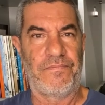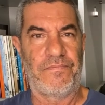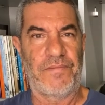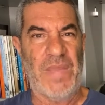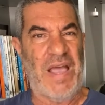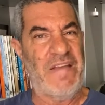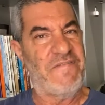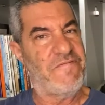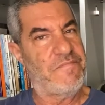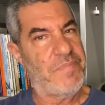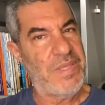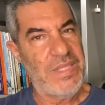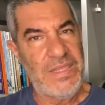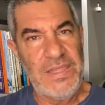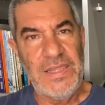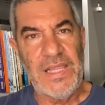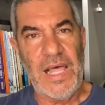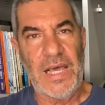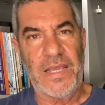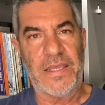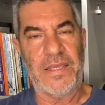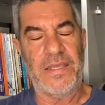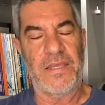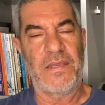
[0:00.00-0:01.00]
I've been
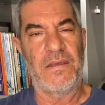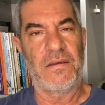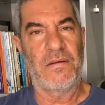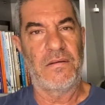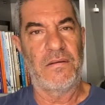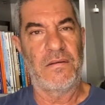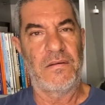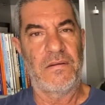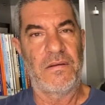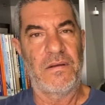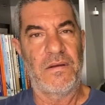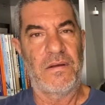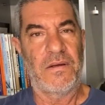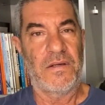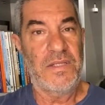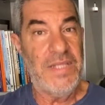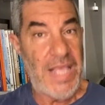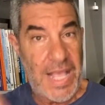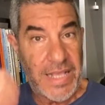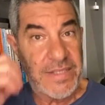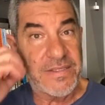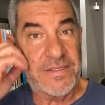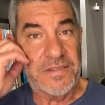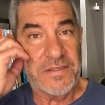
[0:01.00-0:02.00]
lucky.
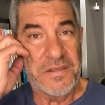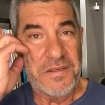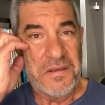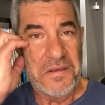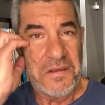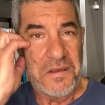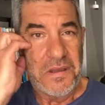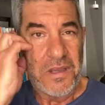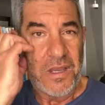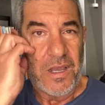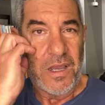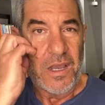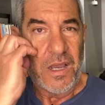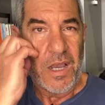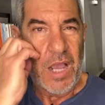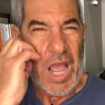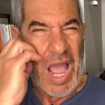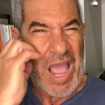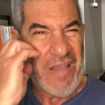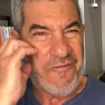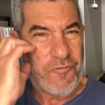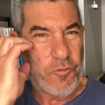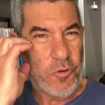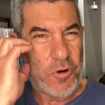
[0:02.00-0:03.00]
Yes,
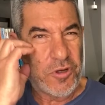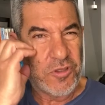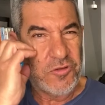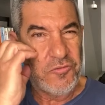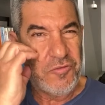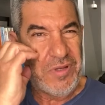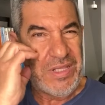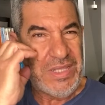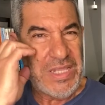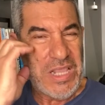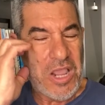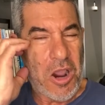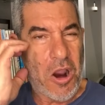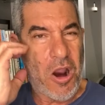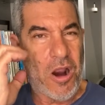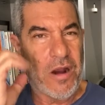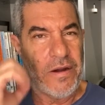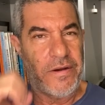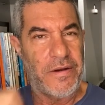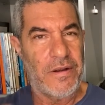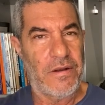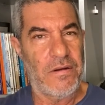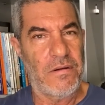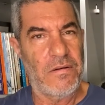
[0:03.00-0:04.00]
I've worked really
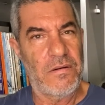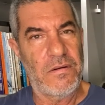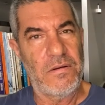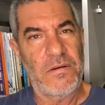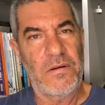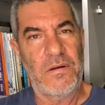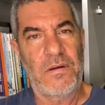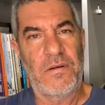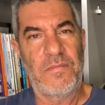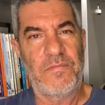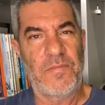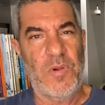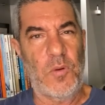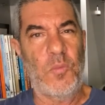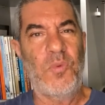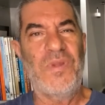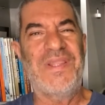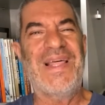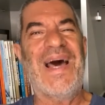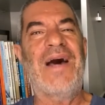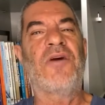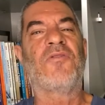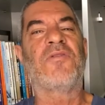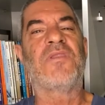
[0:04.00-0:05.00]
hard, but
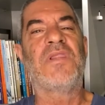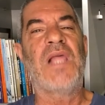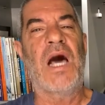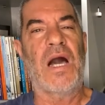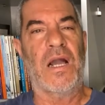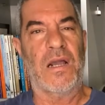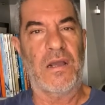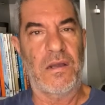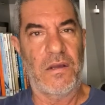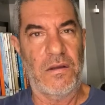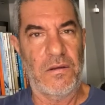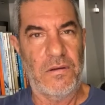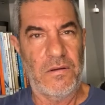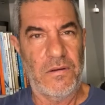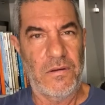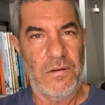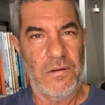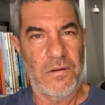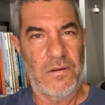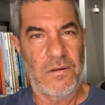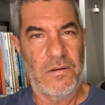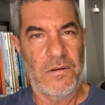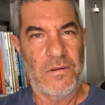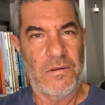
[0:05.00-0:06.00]
without luck,
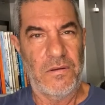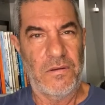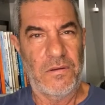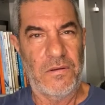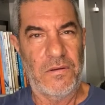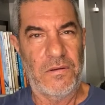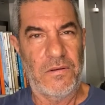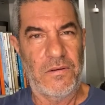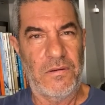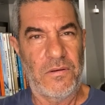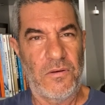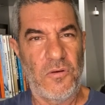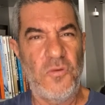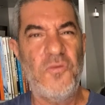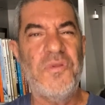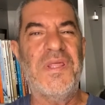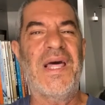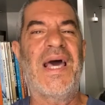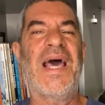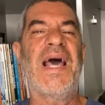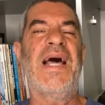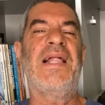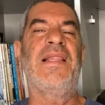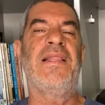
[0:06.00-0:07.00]
who the
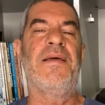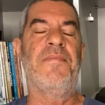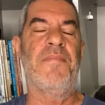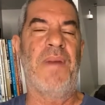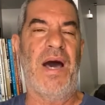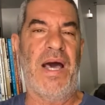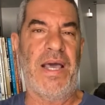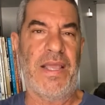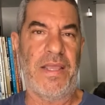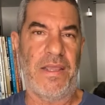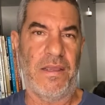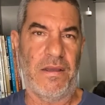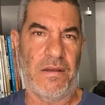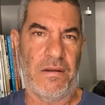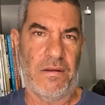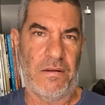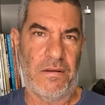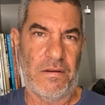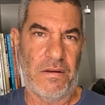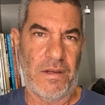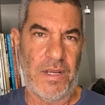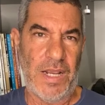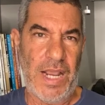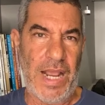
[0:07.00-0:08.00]
hell am I?
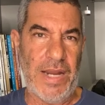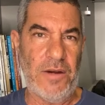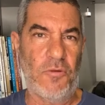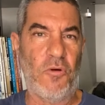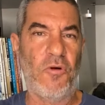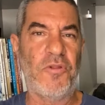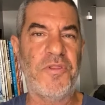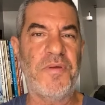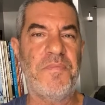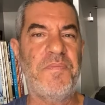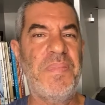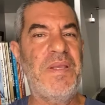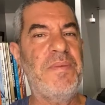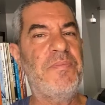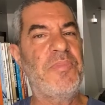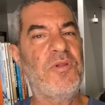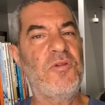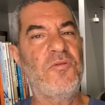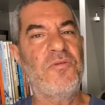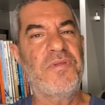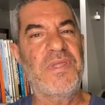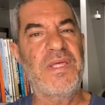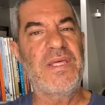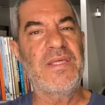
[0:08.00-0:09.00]
And all the people
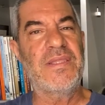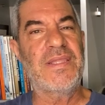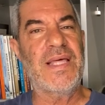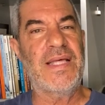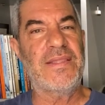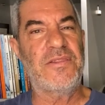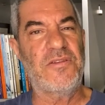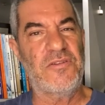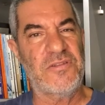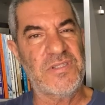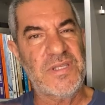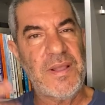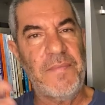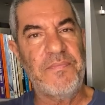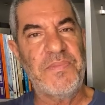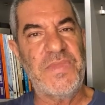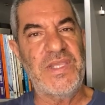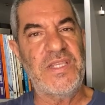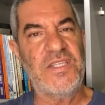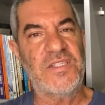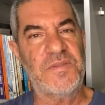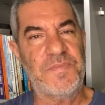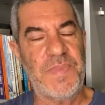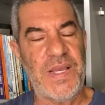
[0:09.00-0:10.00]
who think that there's
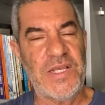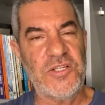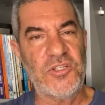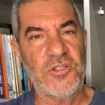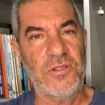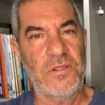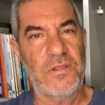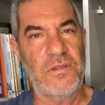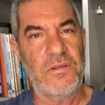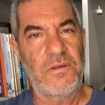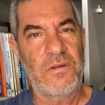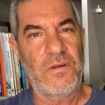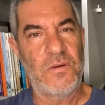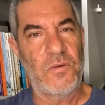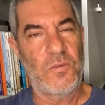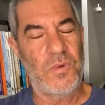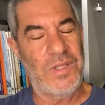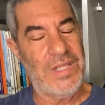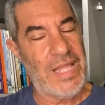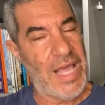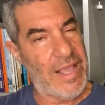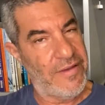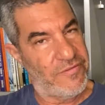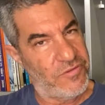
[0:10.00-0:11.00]
something special,
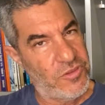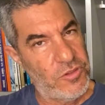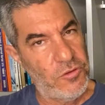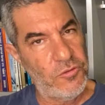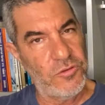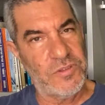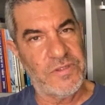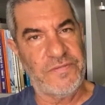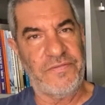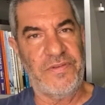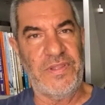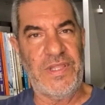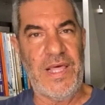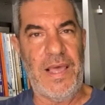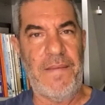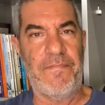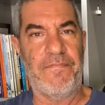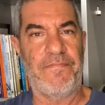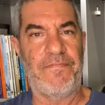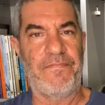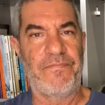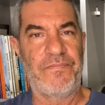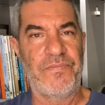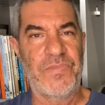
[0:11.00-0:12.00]
well, I have news for
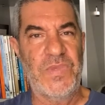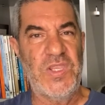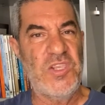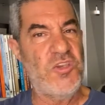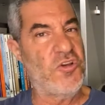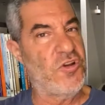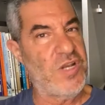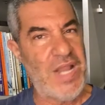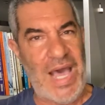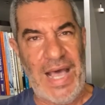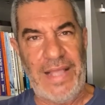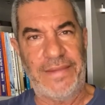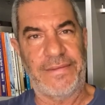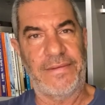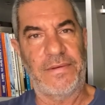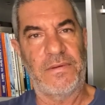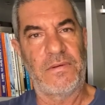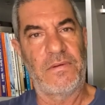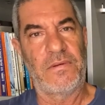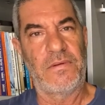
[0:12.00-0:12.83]
them. You're not.